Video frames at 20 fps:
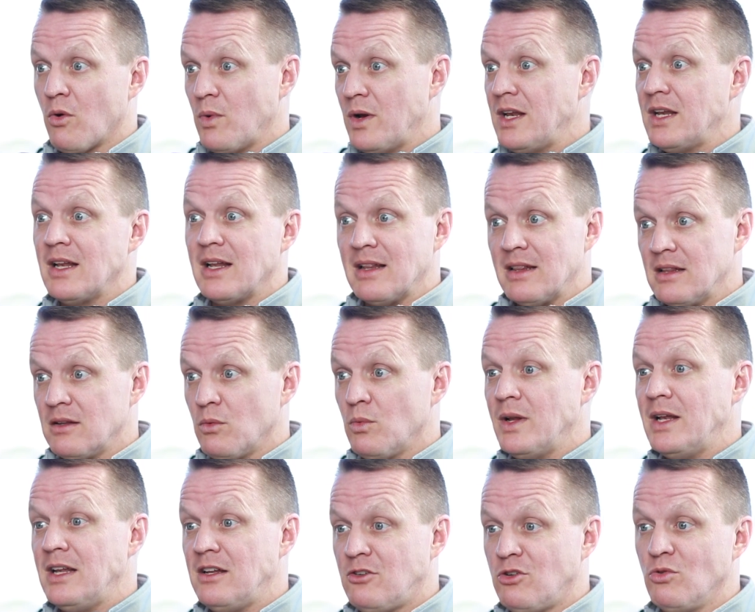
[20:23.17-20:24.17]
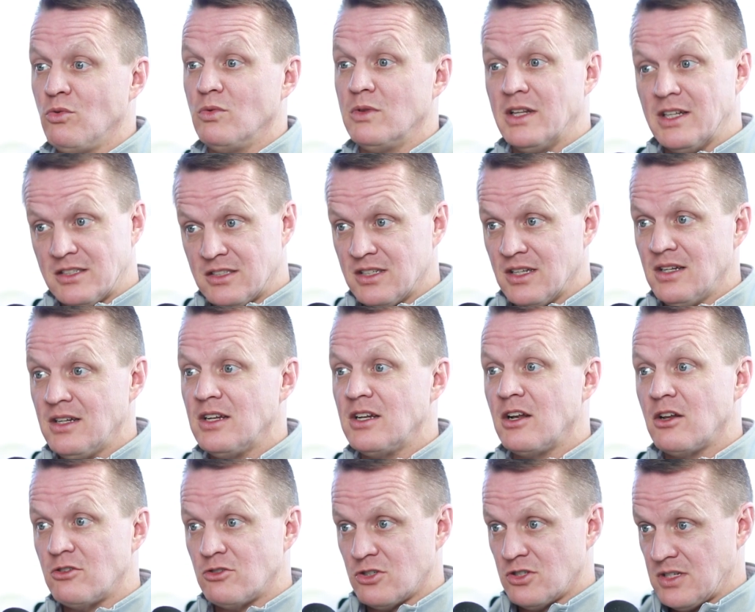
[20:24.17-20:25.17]
We need to listen and
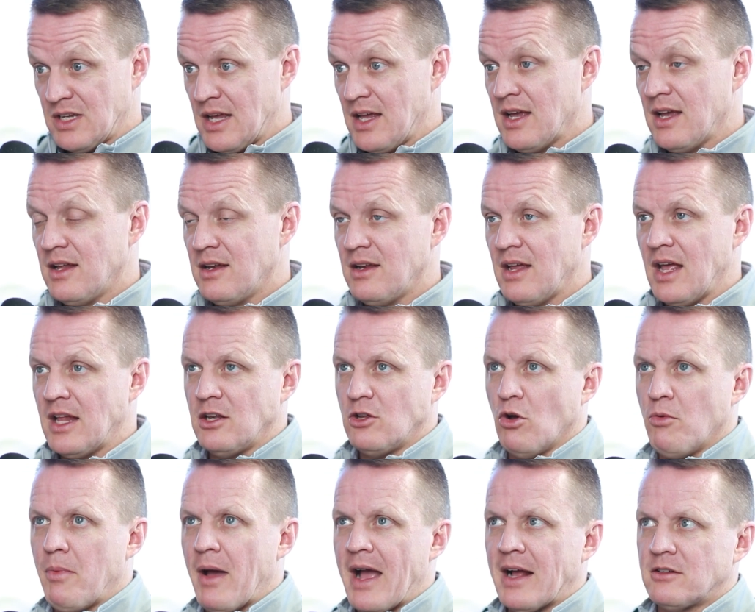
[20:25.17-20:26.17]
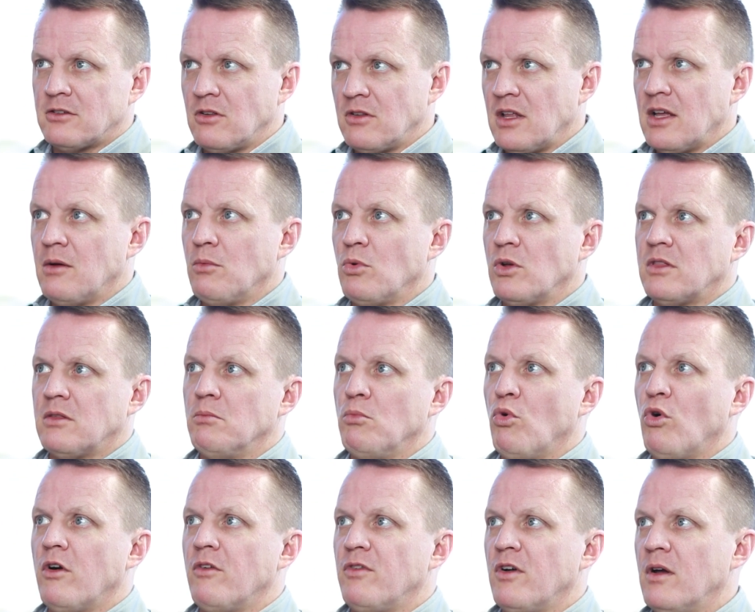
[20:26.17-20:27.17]
understand and go back to them with
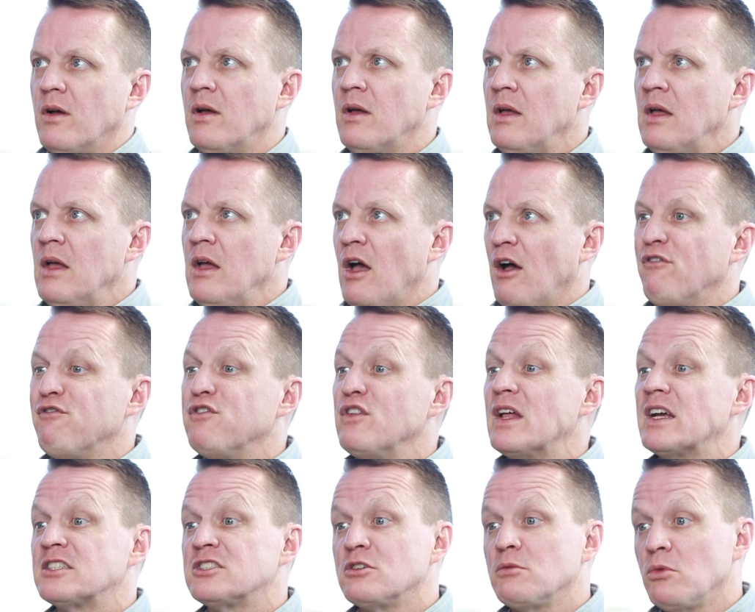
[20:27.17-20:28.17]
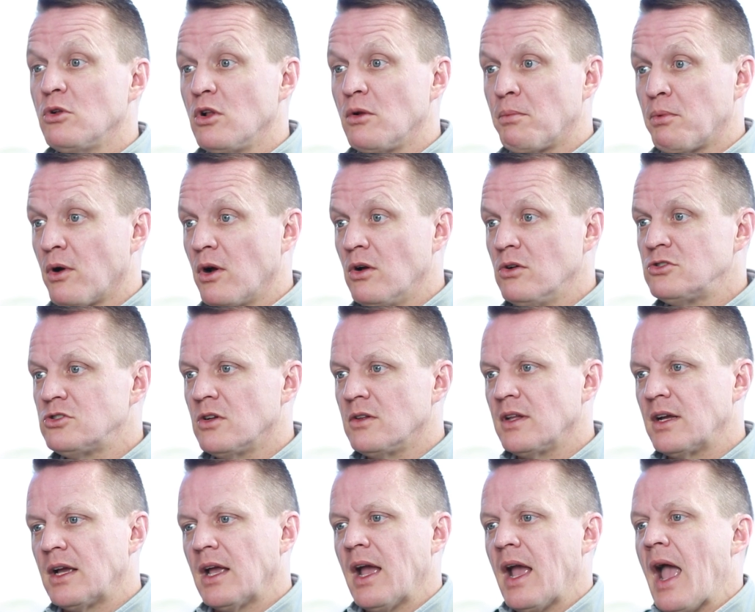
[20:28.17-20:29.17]
more of a flexible approach on
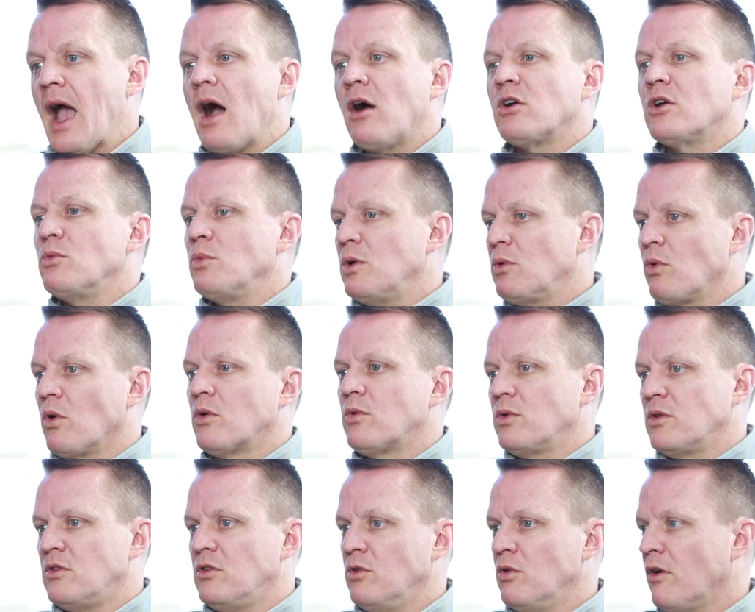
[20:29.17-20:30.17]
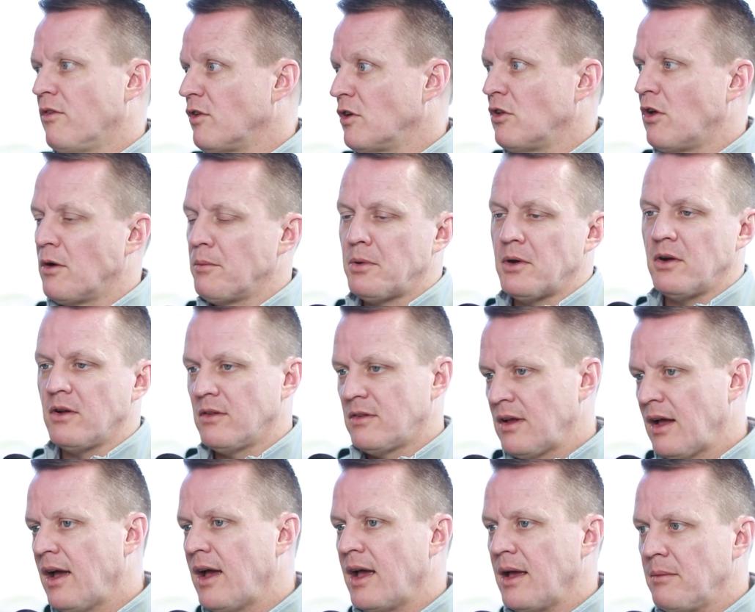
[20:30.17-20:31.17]
like, hey, how can we work with you over a long period of
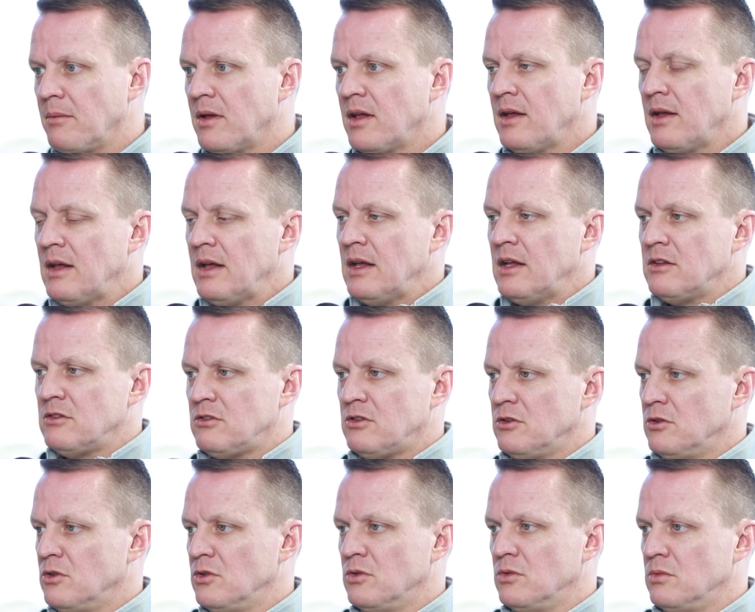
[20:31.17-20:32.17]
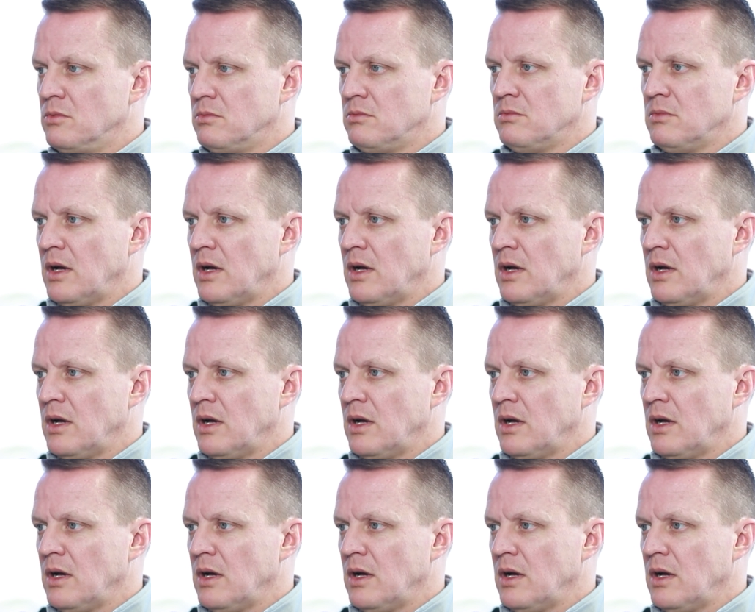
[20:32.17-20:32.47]
time to